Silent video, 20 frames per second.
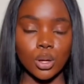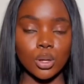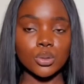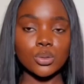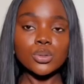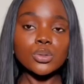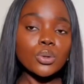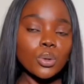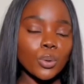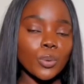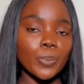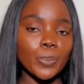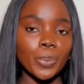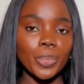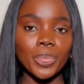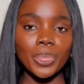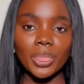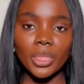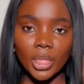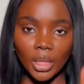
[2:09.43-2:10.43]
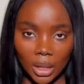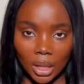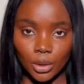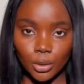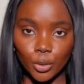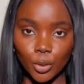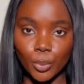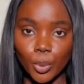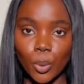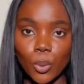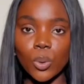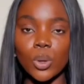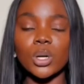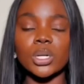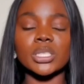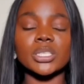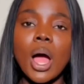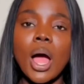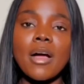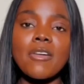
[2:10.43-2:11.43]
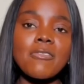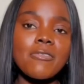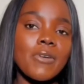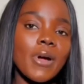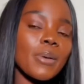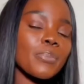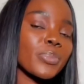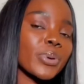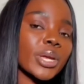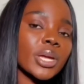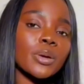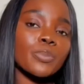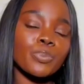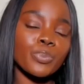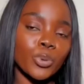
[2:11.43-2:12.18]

So number one, fabric